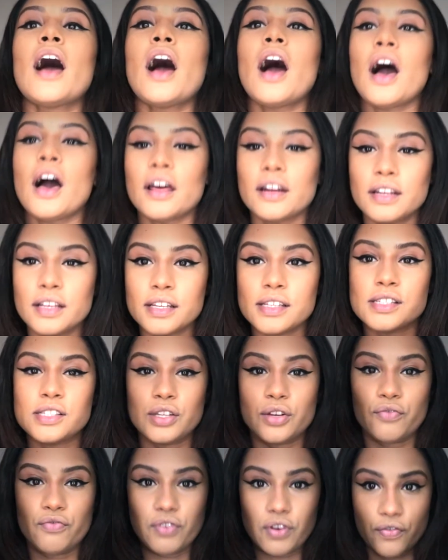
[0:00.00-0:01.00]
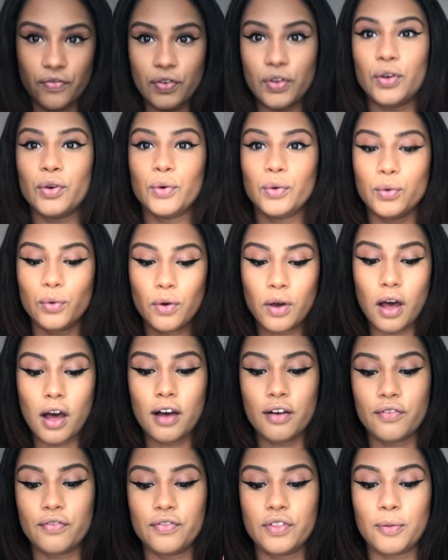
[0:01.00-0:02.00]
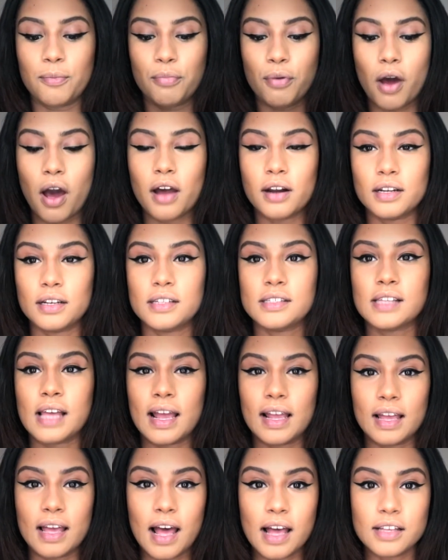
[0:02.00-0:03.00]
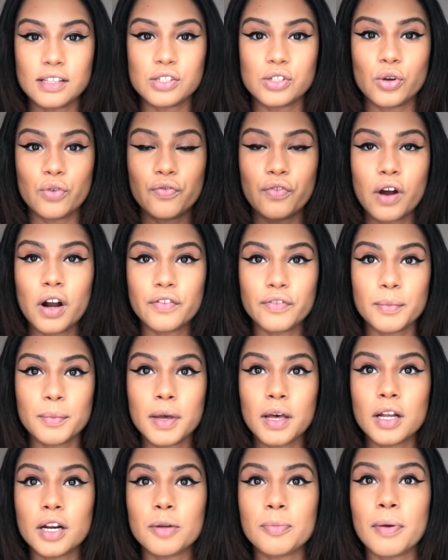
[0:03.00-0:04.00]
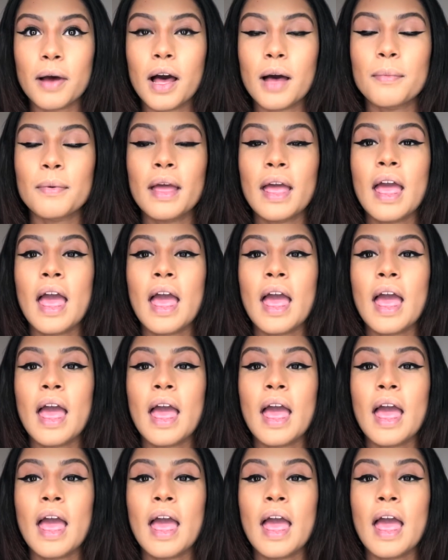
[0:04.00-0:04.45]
honest review of the products I got so far from ColourPop.